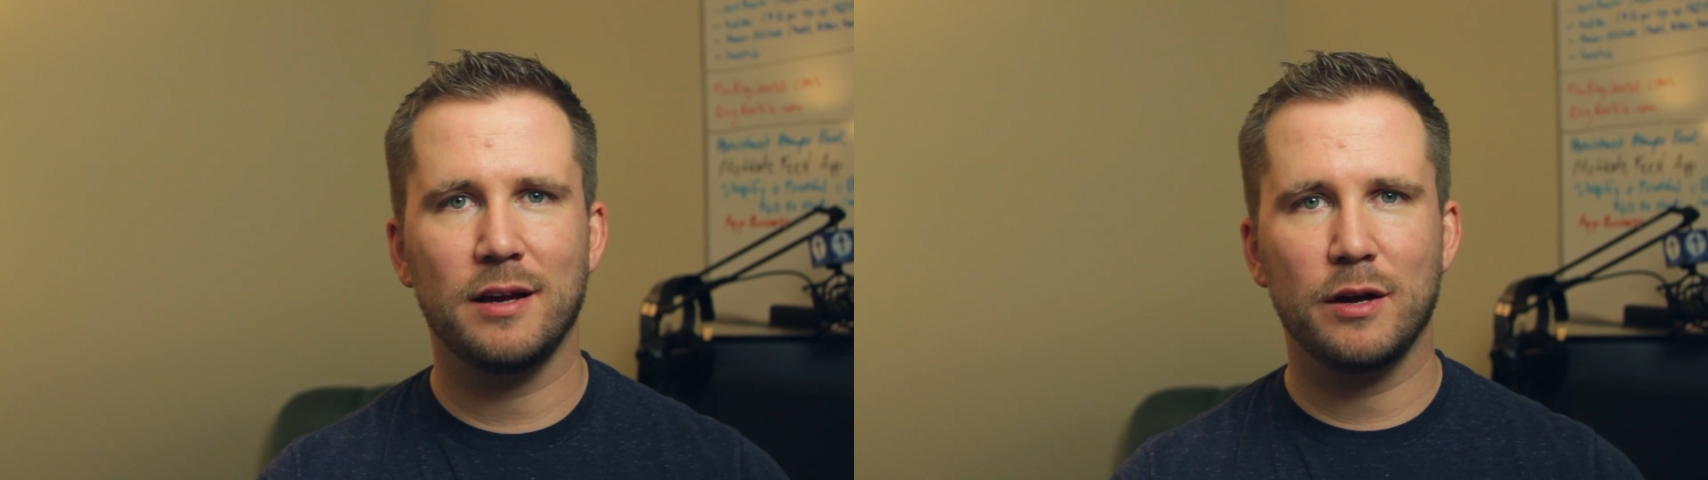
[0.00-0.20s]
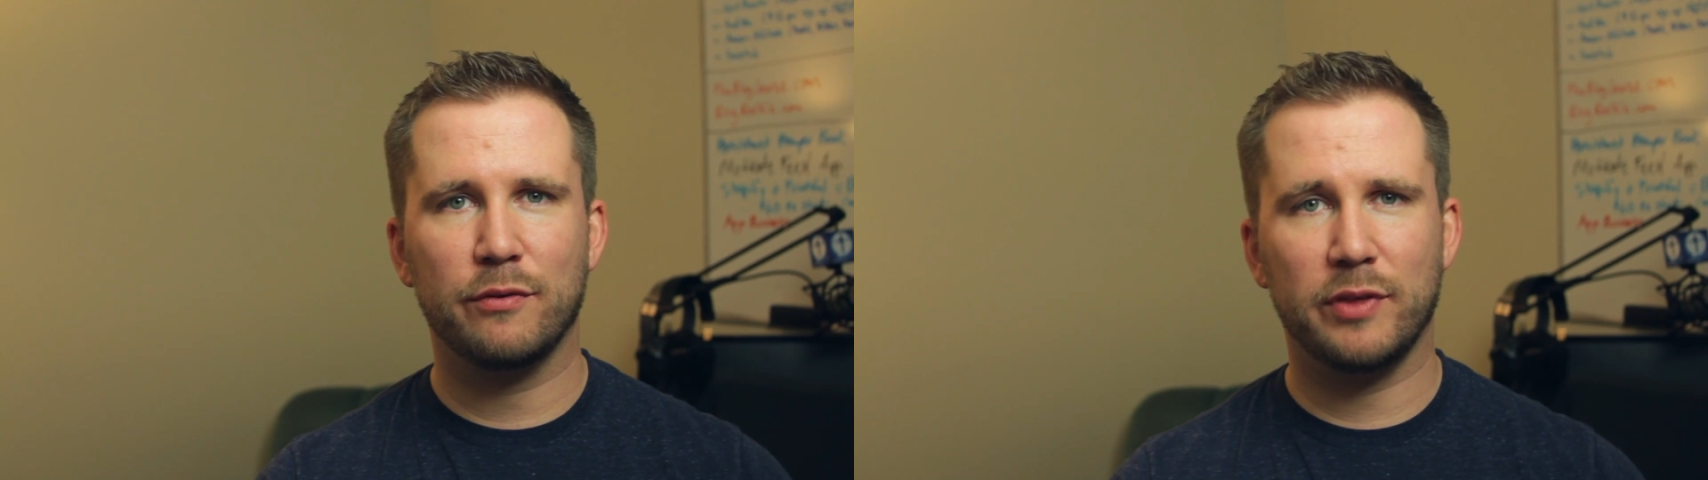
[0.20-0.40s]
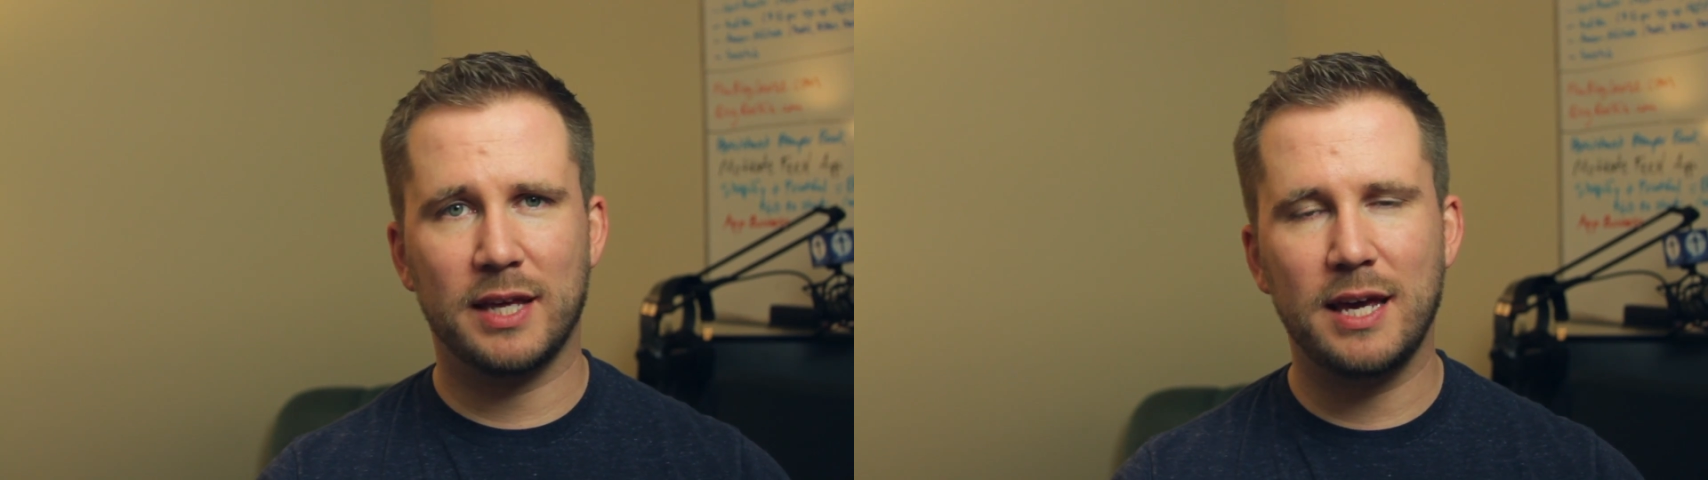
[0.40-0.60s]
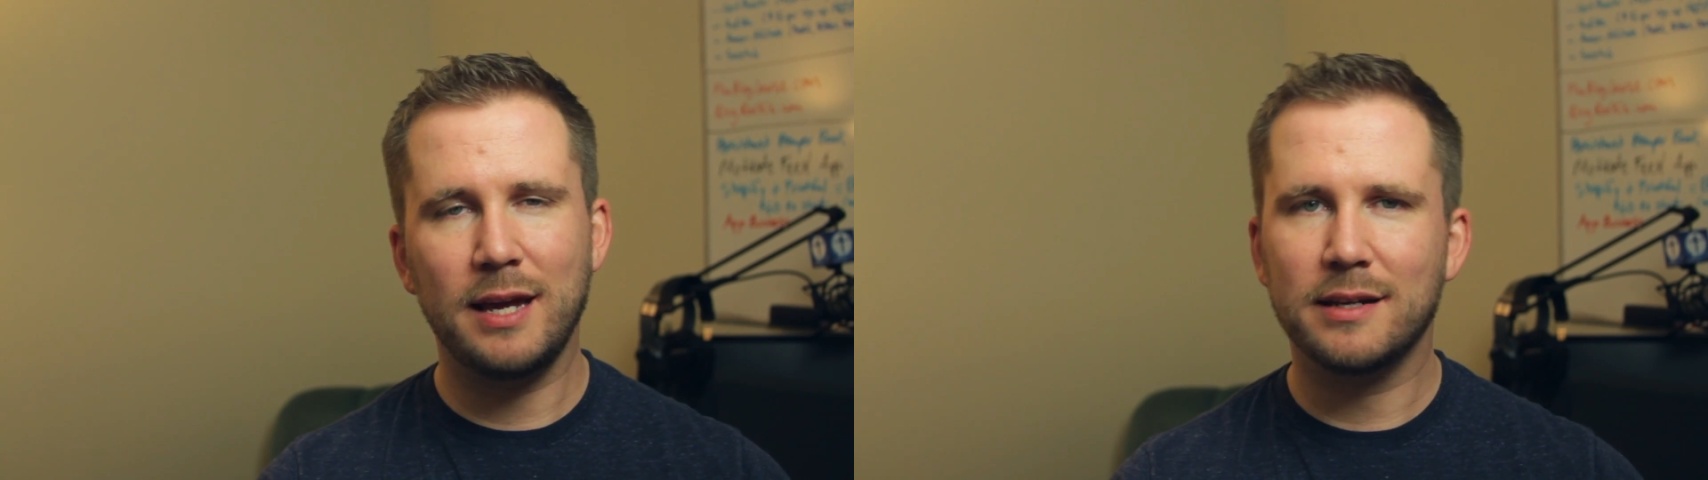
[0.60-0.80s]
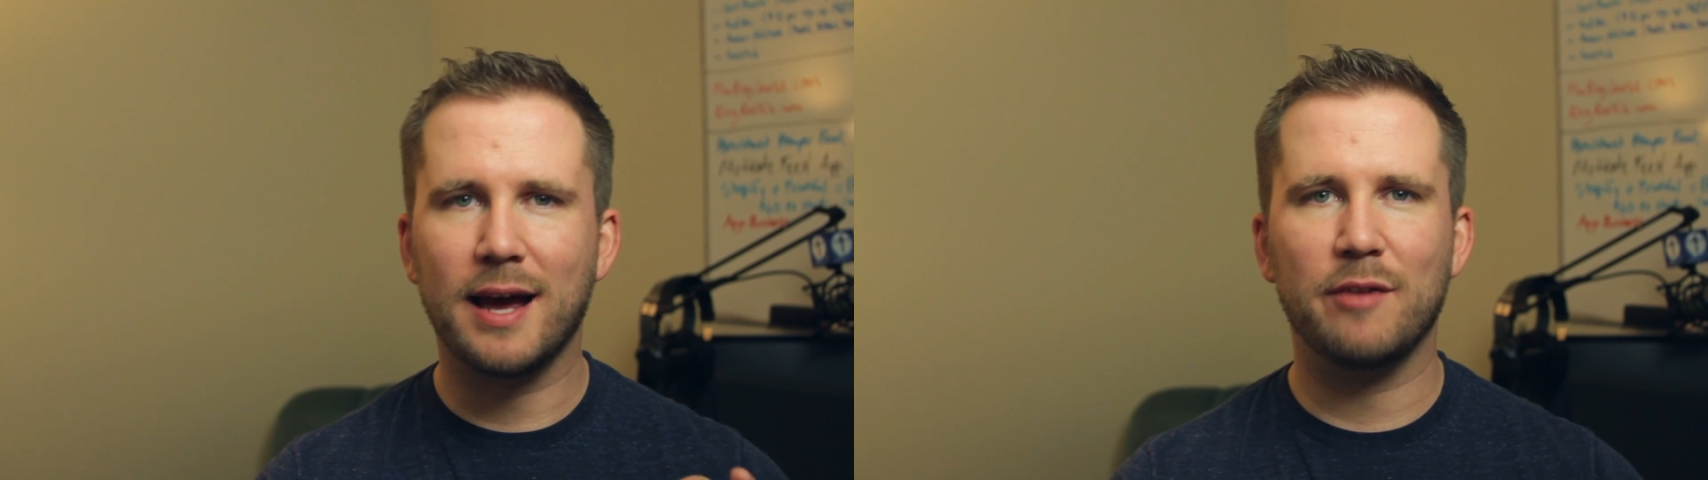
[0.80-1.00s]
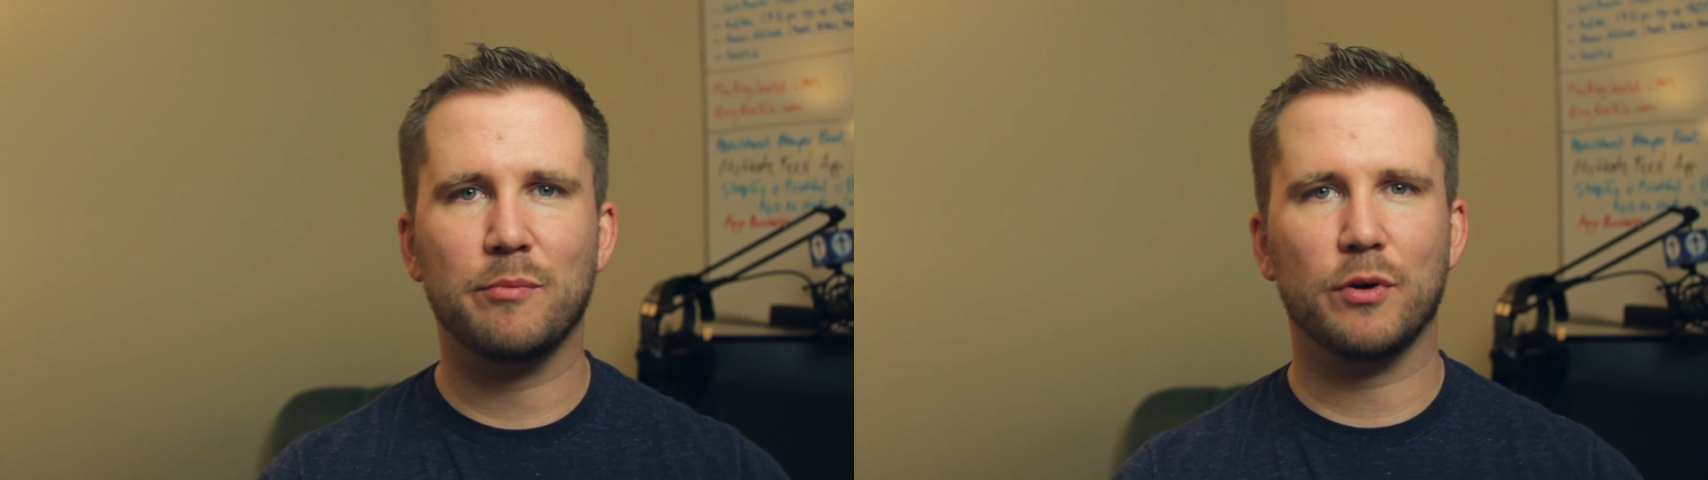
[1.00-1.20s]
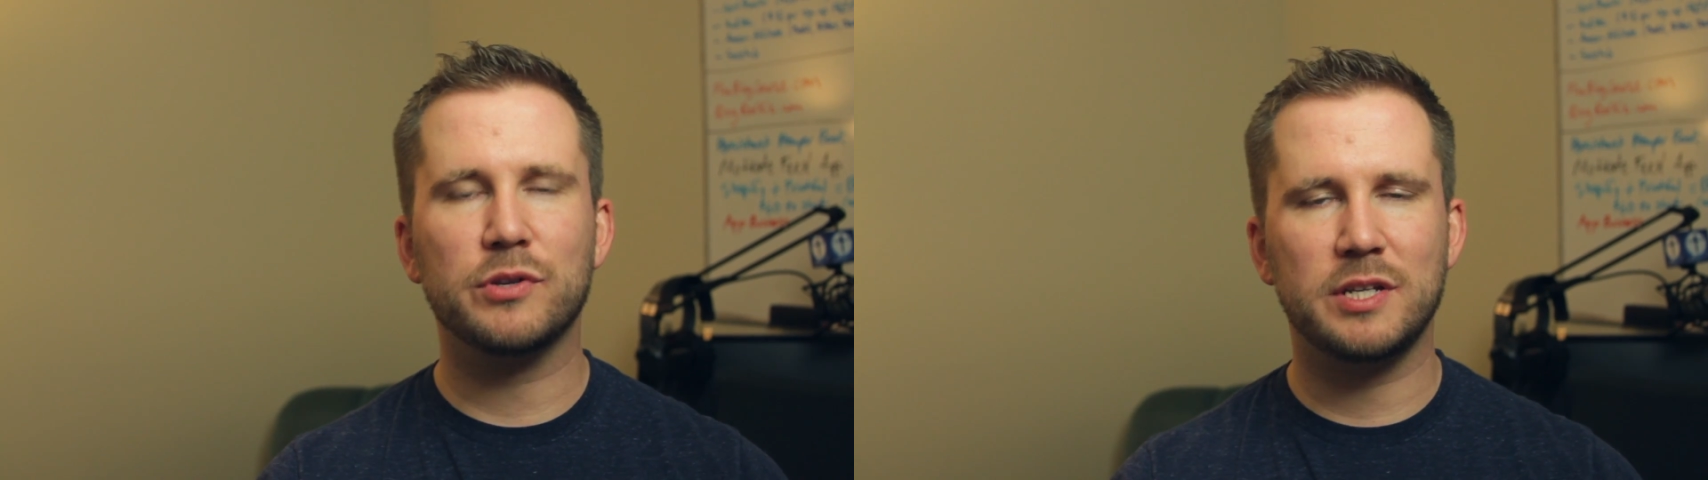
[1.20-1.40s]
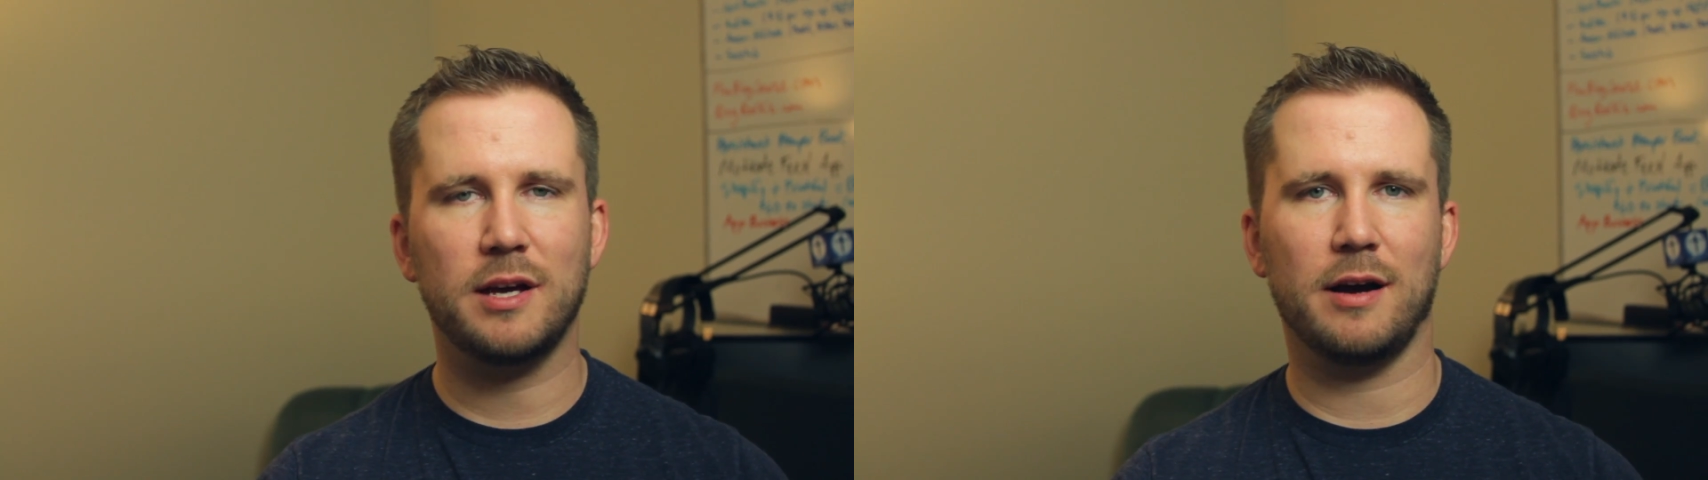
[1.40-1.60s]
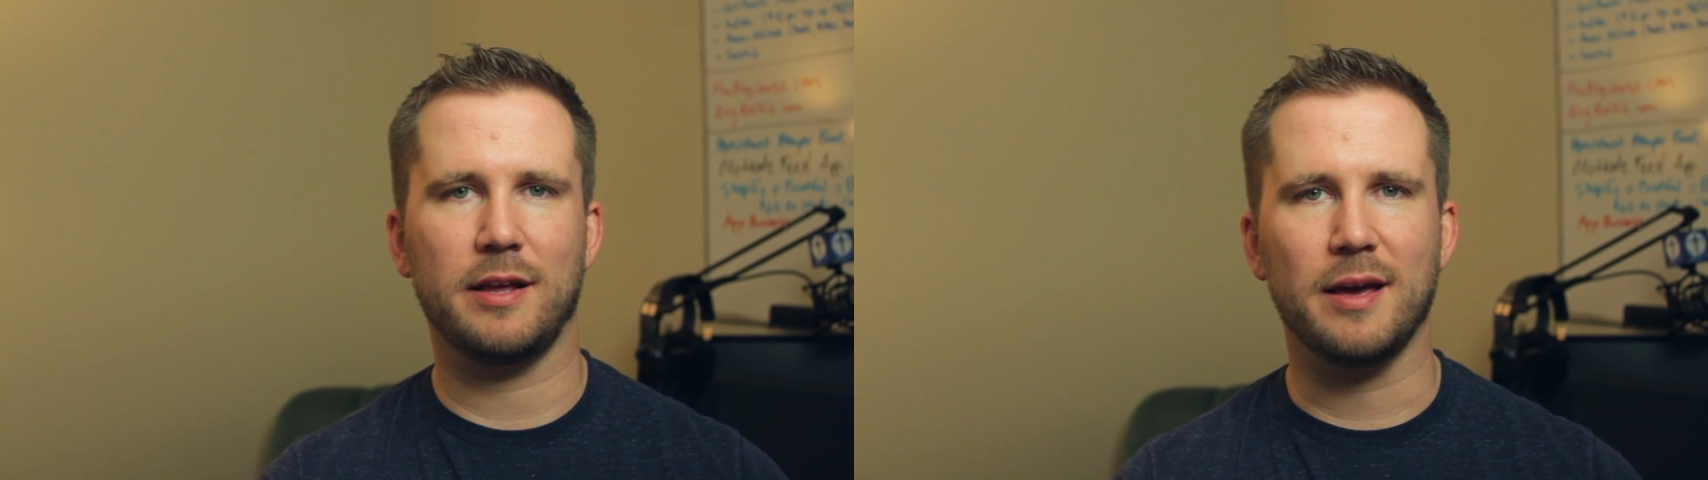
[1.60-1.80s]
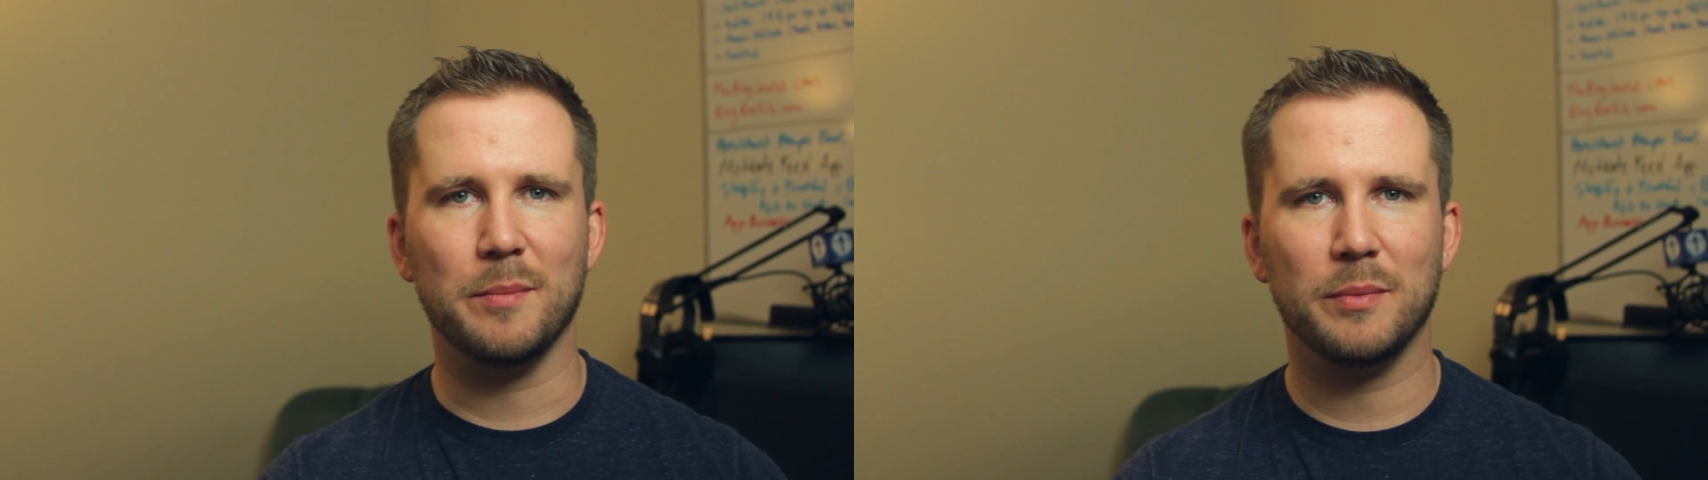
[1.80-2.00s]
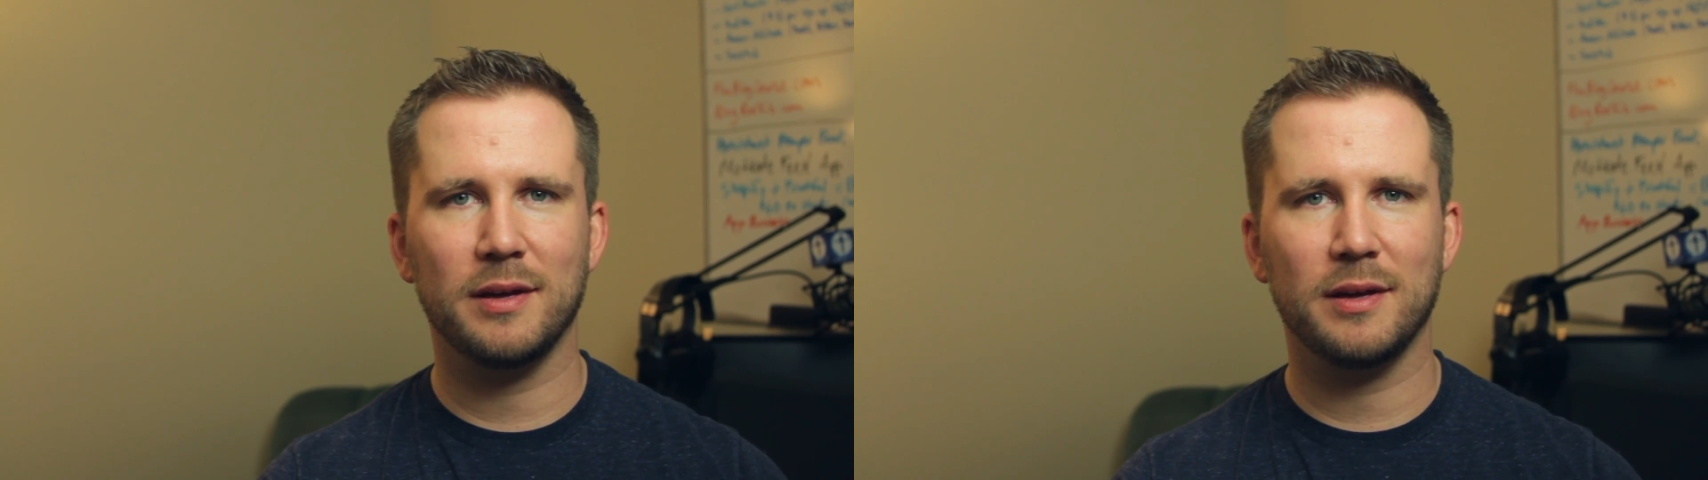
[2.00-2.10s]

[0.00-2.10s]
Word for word: for the king to have mercy on him.